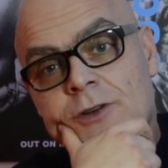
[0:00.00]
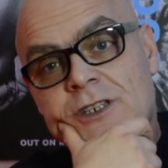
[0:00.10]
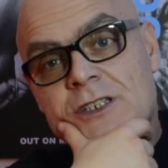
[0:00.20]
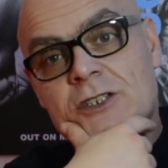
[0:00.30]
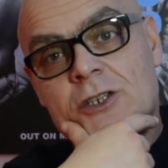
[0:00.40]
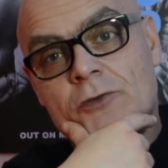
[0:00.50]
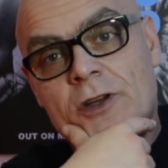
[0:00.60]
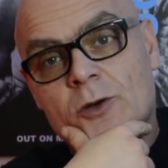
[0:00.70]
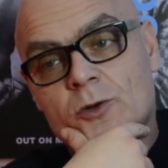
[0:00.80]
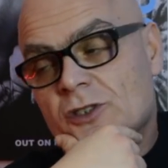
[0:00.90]
and listen to the
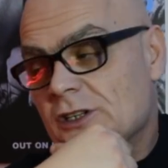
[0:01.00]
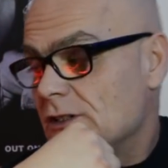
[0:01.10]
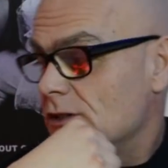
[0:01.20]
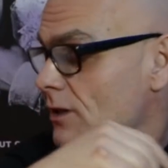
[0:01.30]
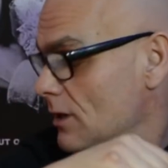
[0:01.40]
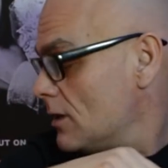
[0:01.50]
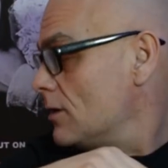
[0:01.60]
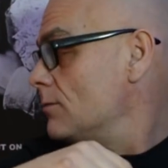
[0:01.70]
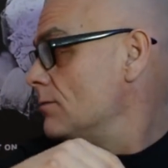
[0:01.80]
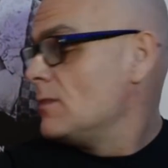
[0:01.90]
records in,
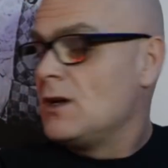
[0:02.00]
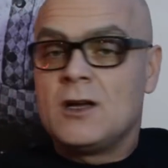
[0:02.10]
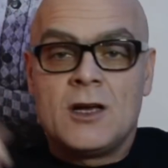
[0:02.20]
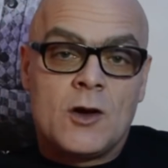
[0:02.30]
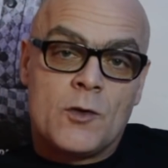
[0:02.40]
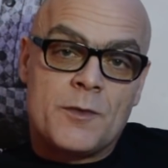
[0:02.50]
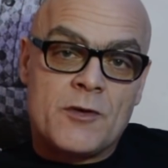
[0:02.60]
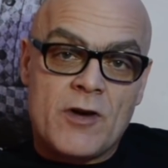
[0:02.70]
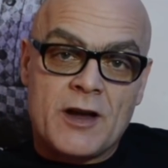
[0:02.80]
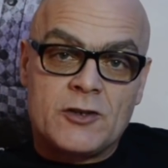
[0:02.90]
with my
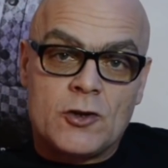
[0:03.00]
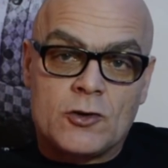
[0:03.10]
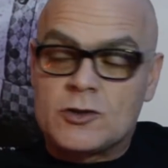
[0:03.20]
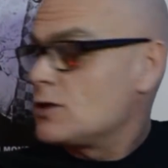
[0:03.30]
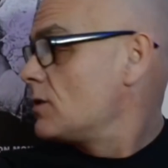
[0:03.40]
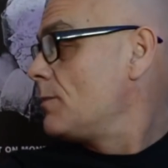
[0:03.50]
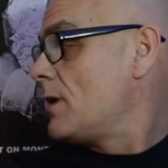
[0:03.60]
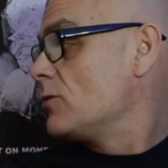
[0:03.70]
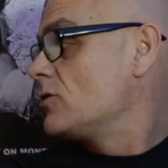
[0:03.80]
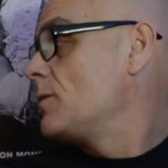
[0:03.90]
Rain Dogs
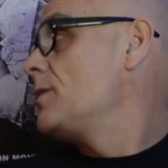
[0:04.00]
poster